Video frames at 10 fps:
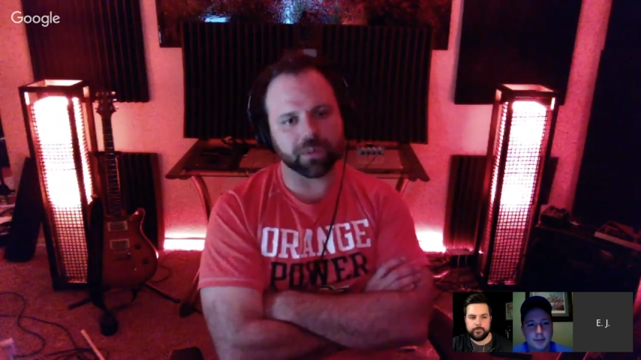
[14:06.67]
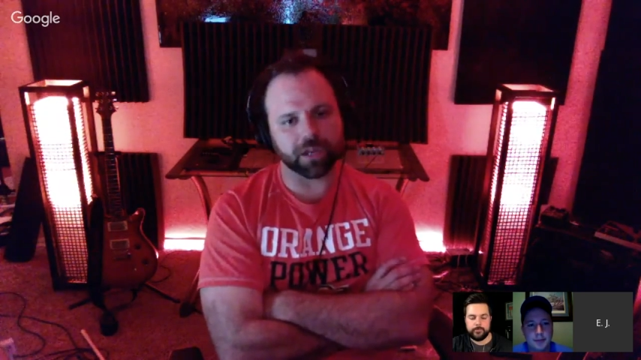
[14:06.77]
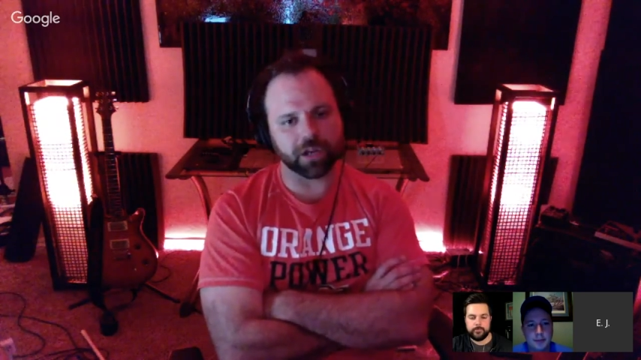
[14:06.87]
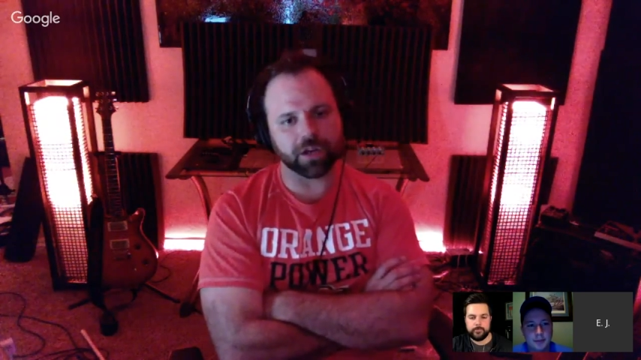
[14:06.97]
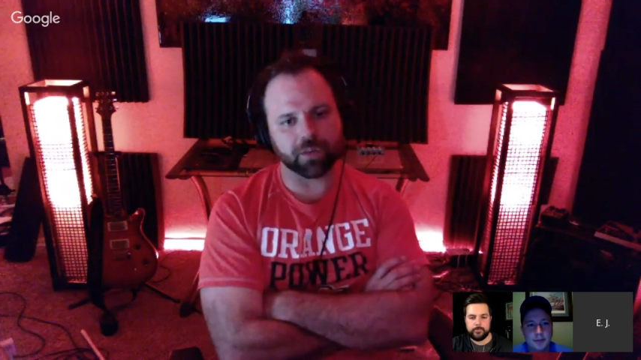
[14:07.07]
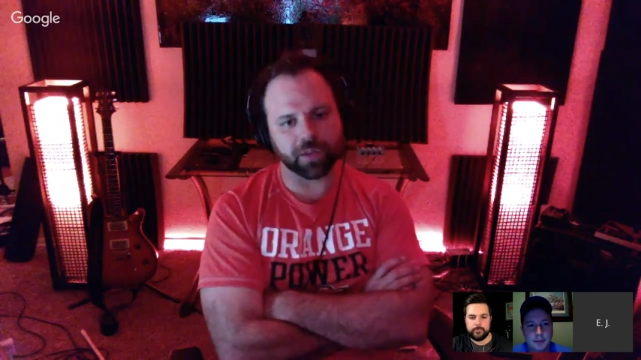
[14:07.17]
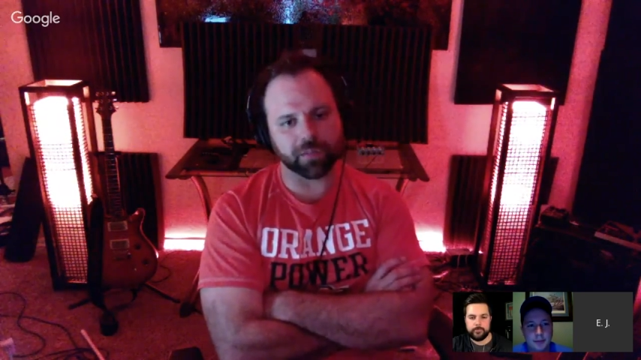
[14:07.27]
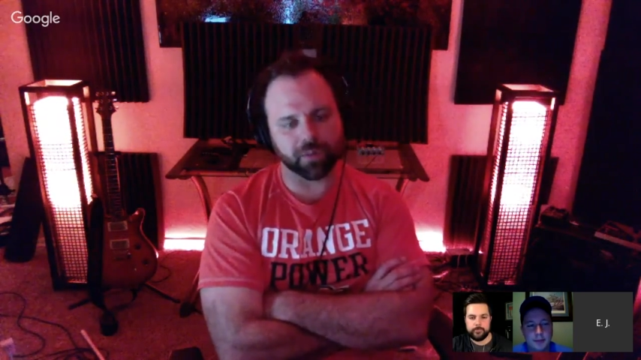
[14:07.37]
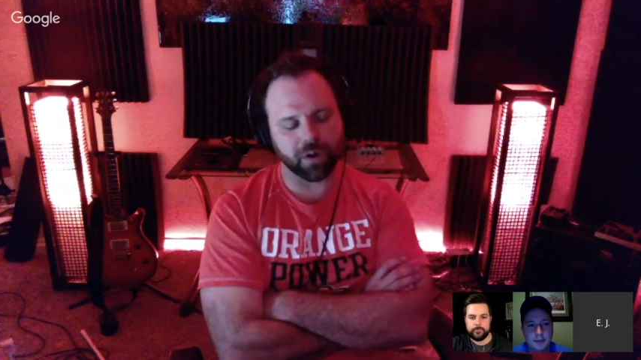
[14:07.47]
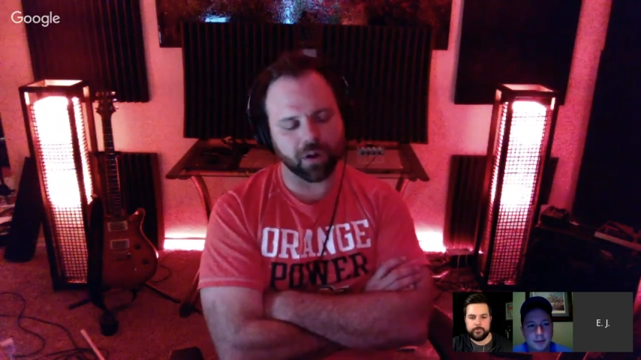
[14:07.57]
The year he went
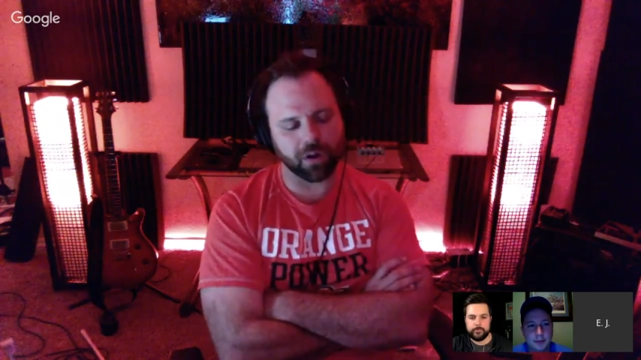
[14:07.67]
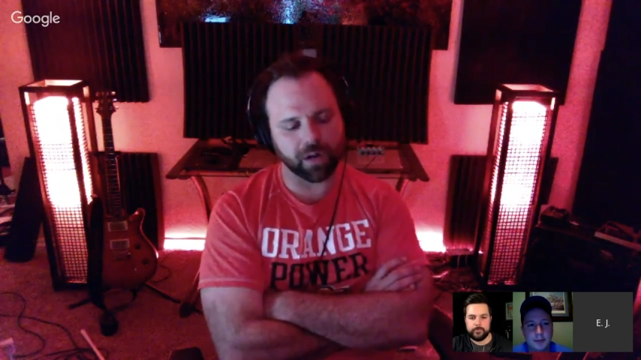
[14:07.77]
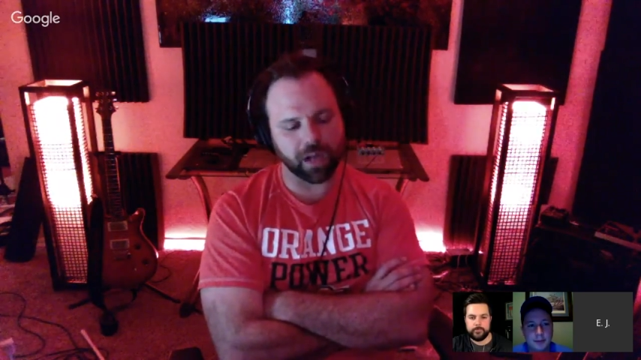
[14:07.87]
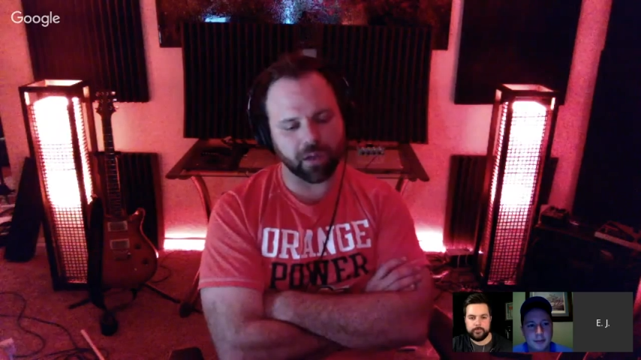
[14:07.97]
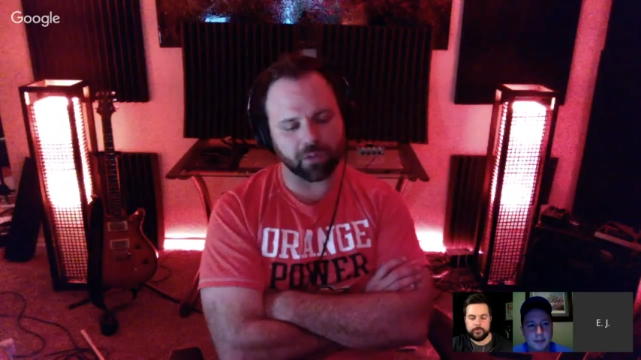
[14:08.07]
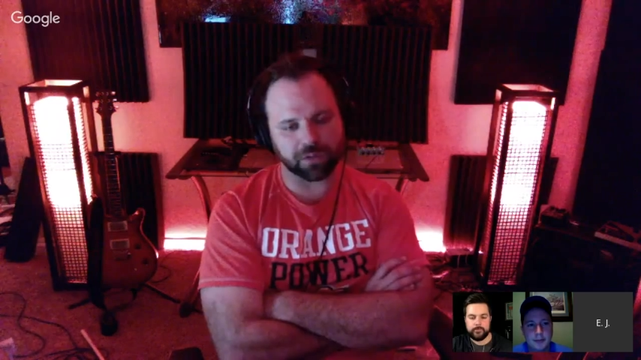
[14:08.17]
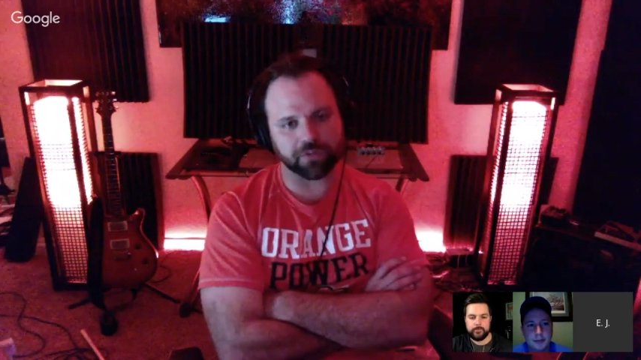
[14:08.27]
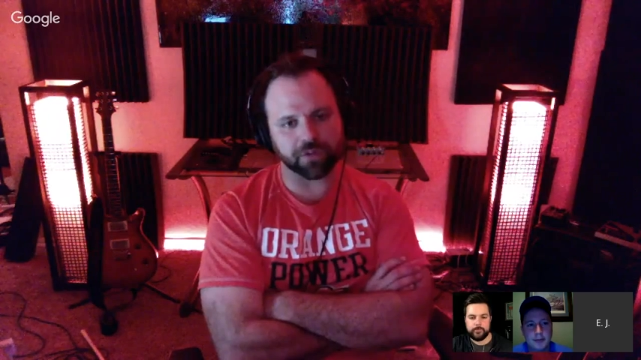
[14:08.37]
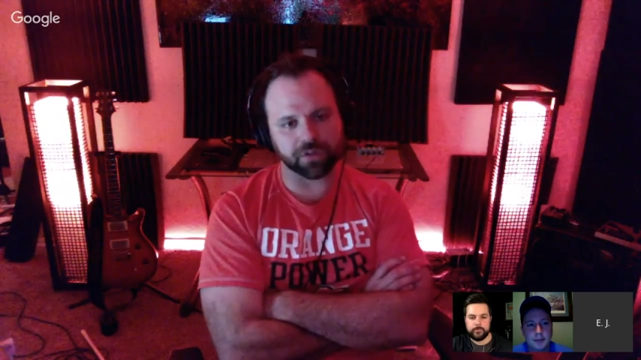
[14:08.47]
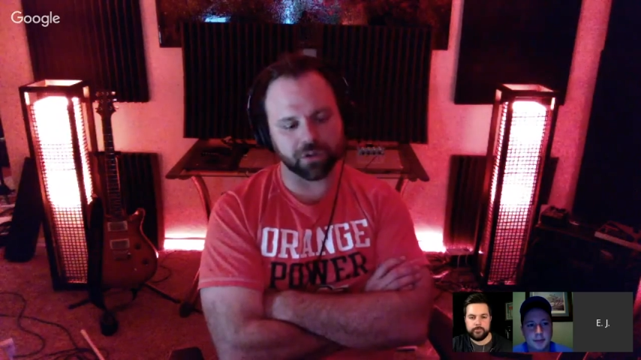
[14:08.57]
pro and was the
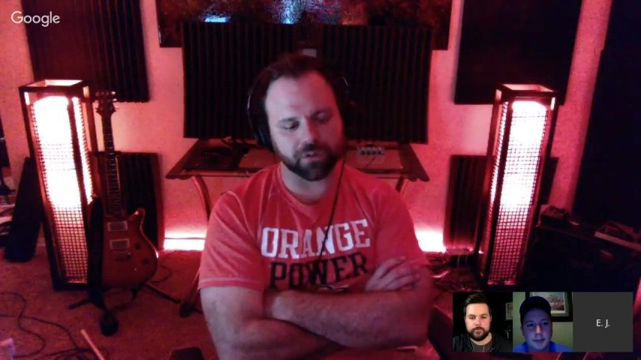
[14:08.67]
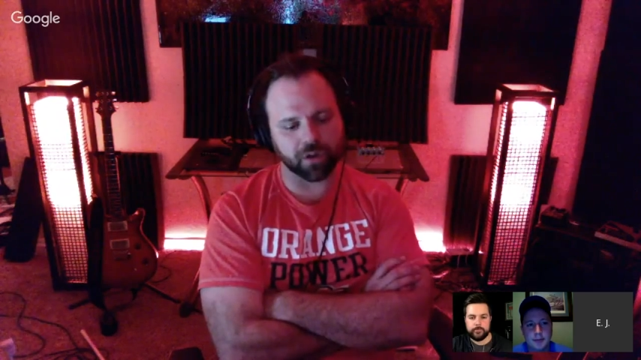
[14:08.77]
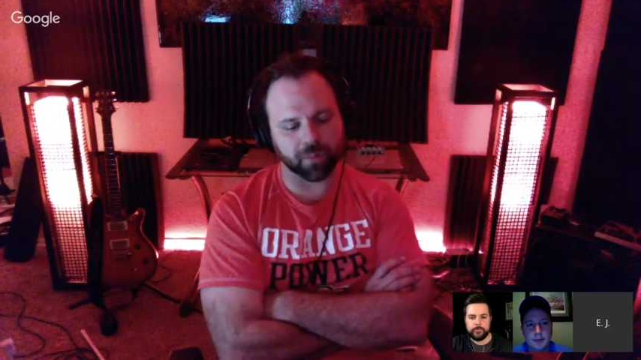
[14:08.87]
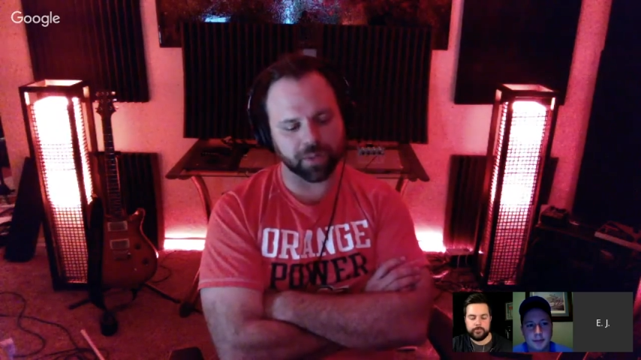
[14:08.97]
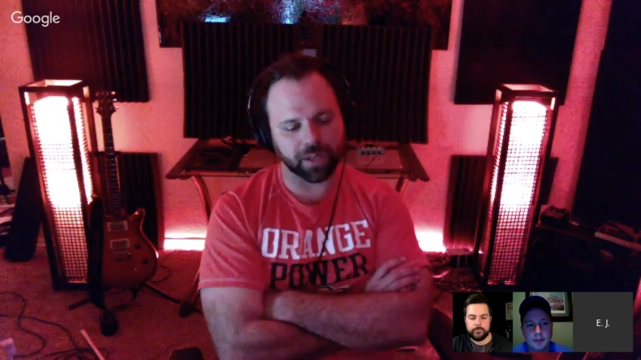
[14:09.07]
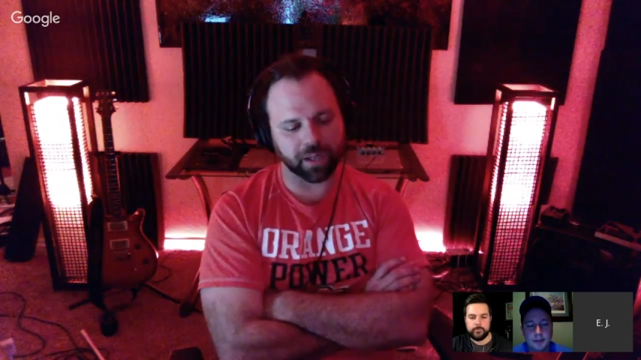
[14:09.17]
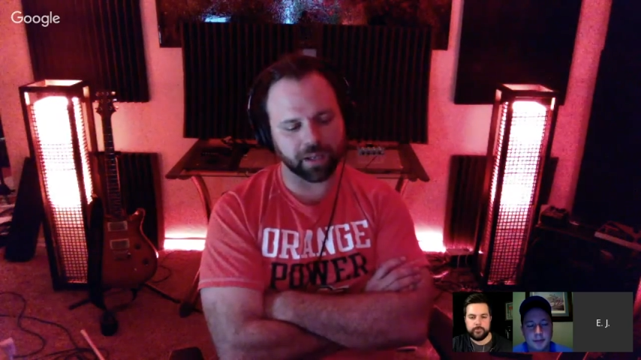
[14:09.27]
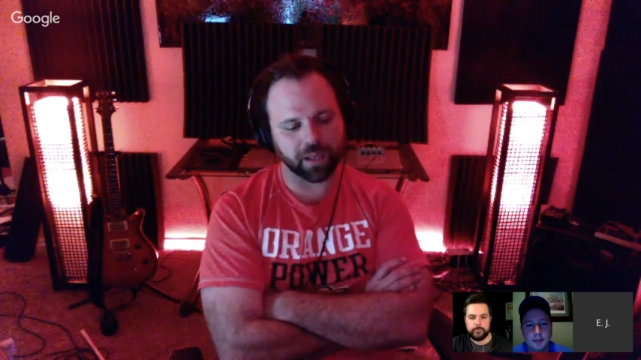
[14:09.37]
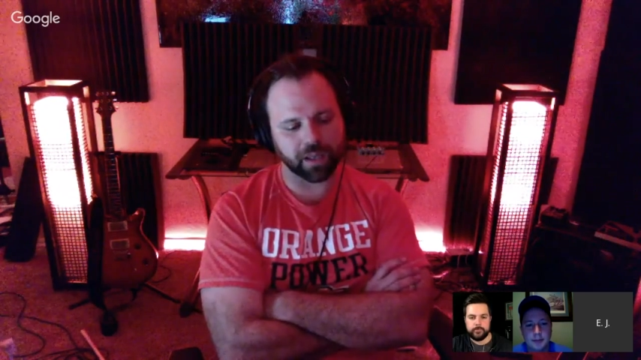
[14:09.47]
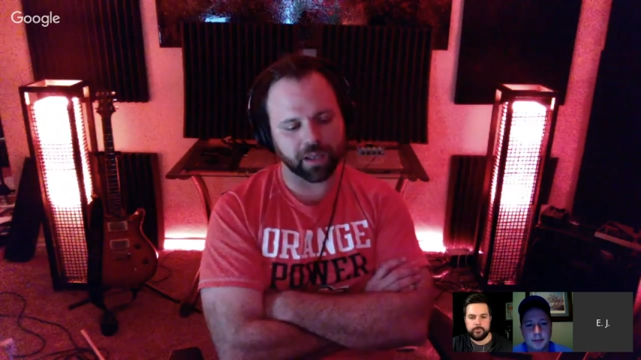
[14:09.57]
first overall pick,